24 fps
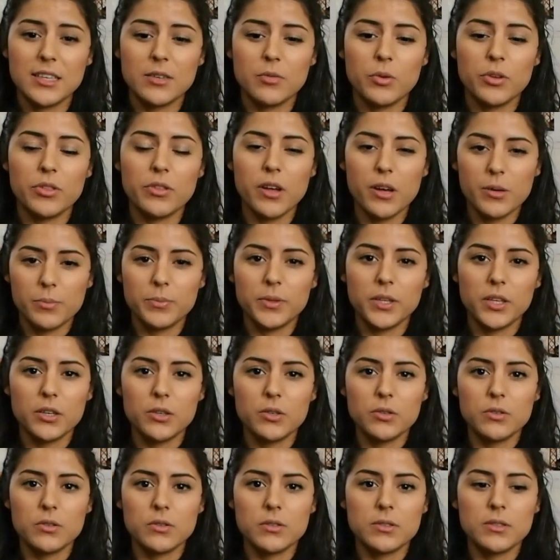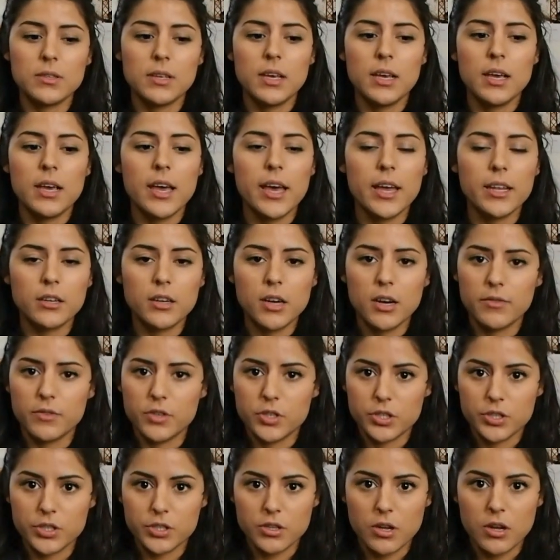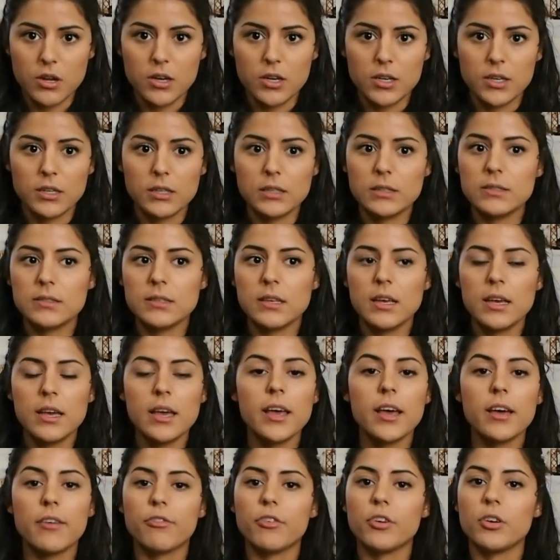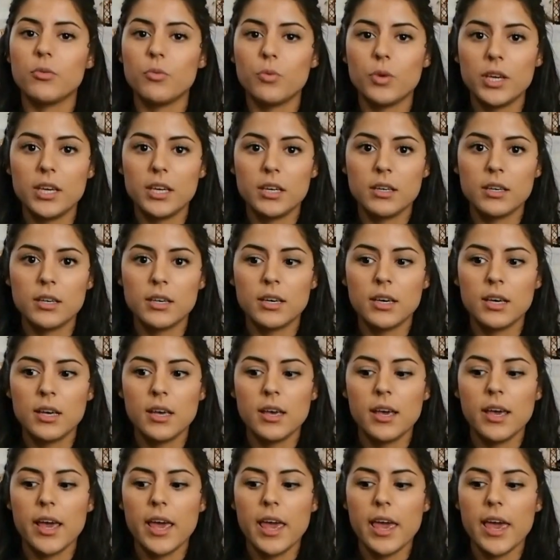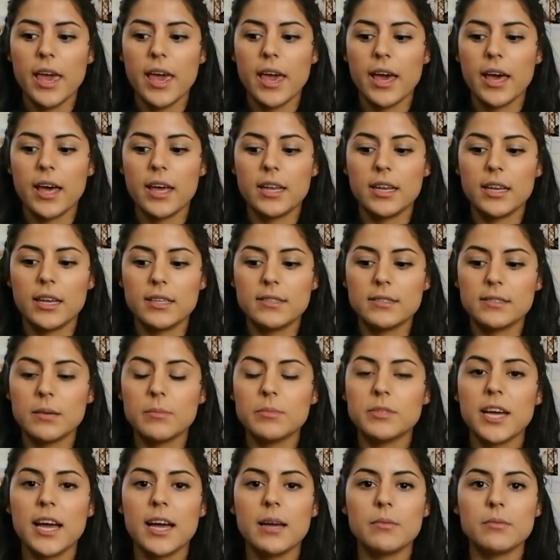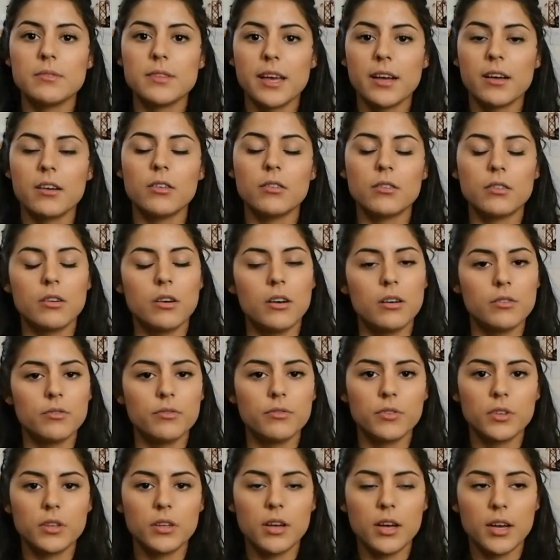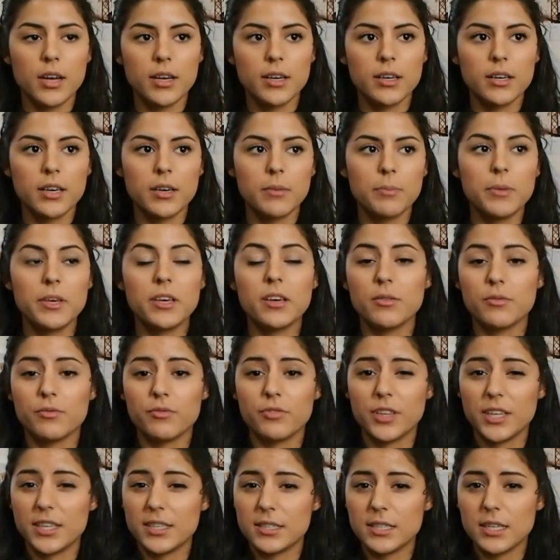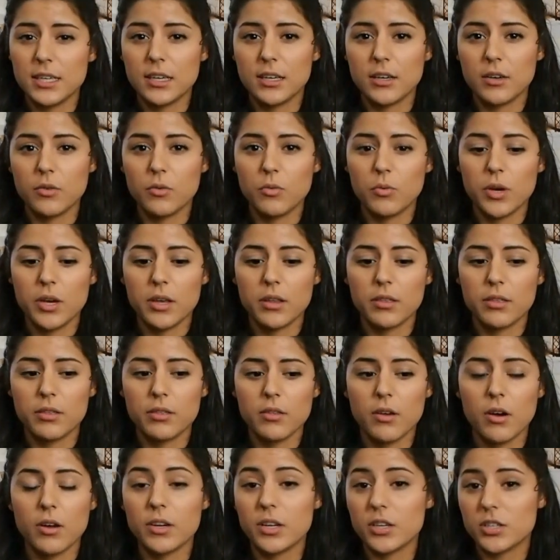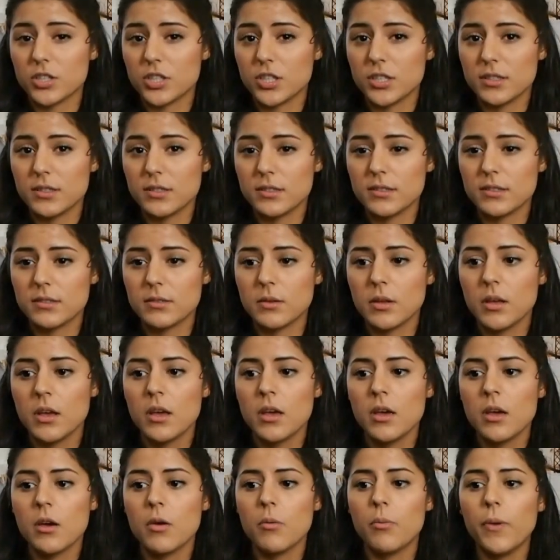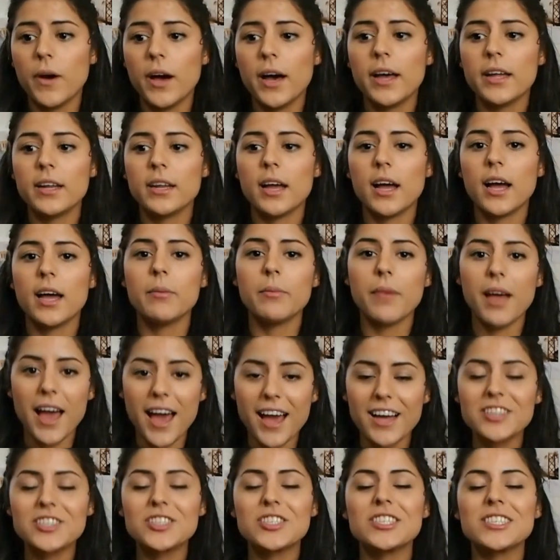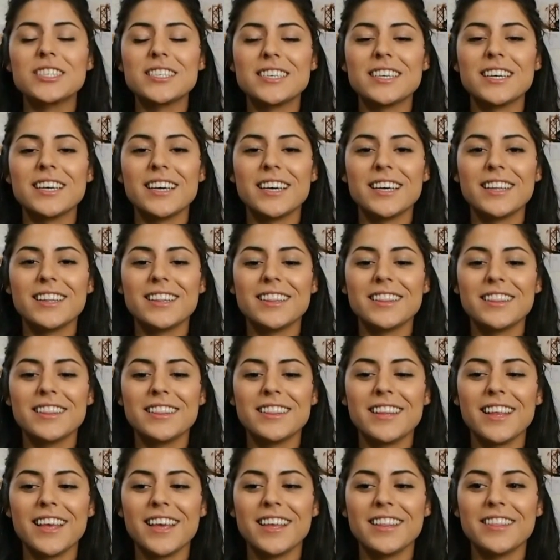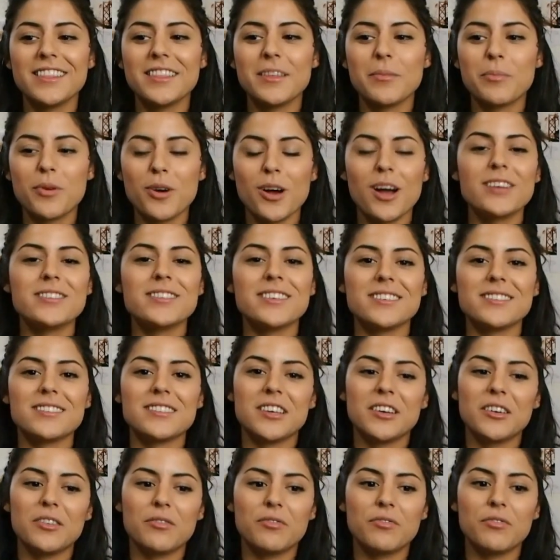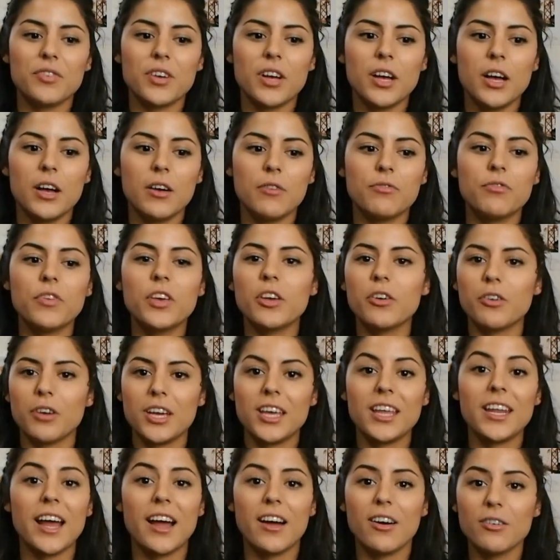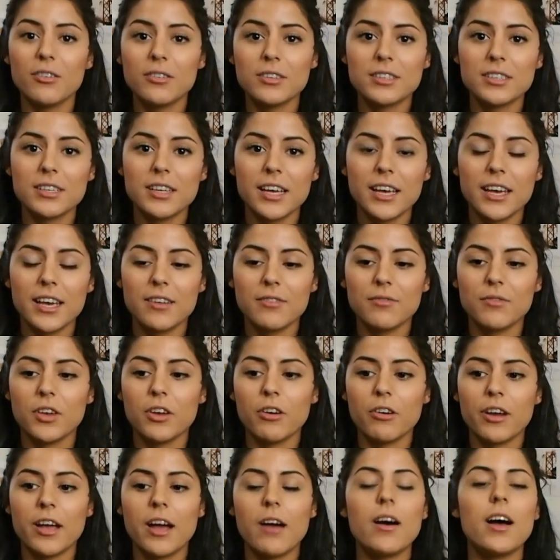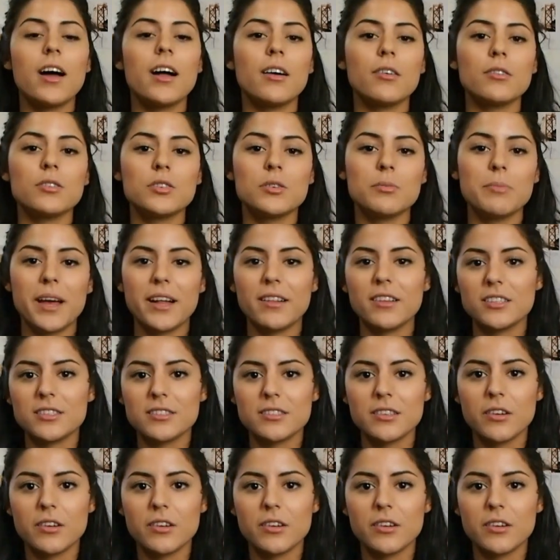with uploads and cover songs every week. And sometimes that can be conflicting with auditions. But I'm actually in the process of figuring it out and figuring out how to balance it